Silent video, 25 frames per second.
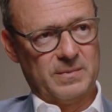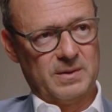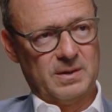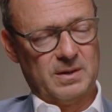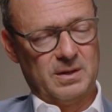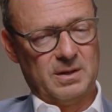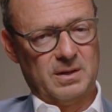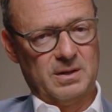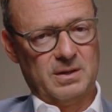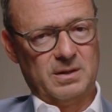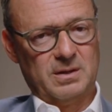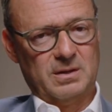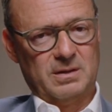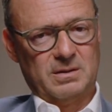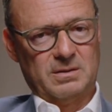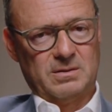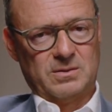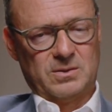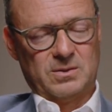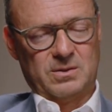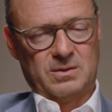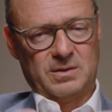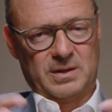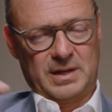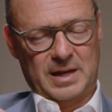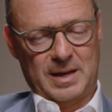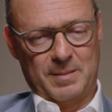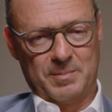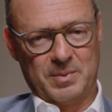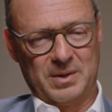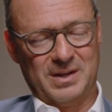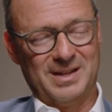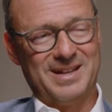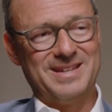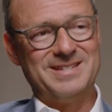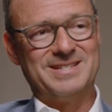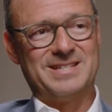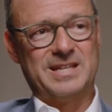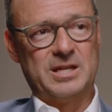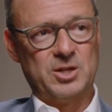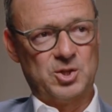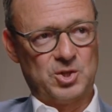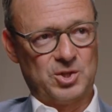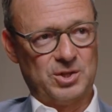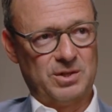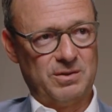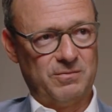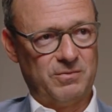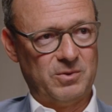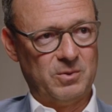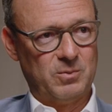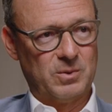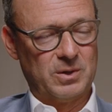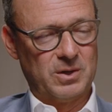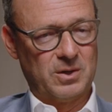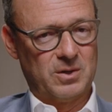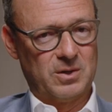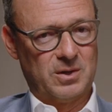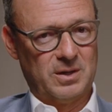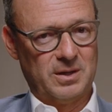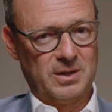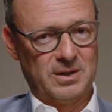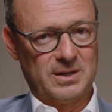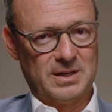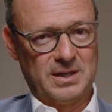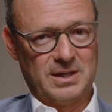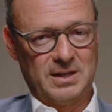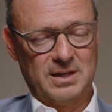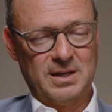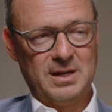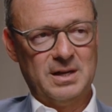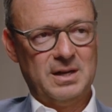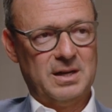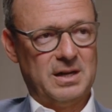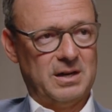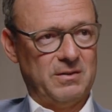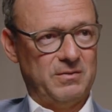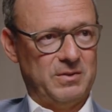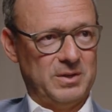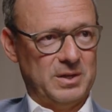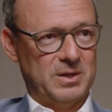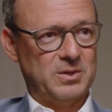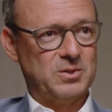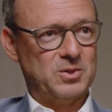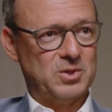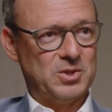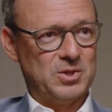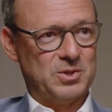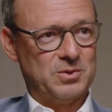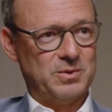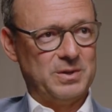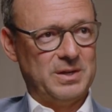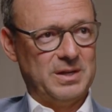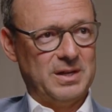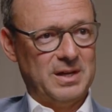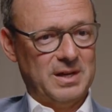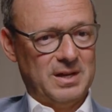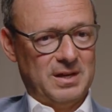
The sort of capitalization, if you want to call it that, of the industry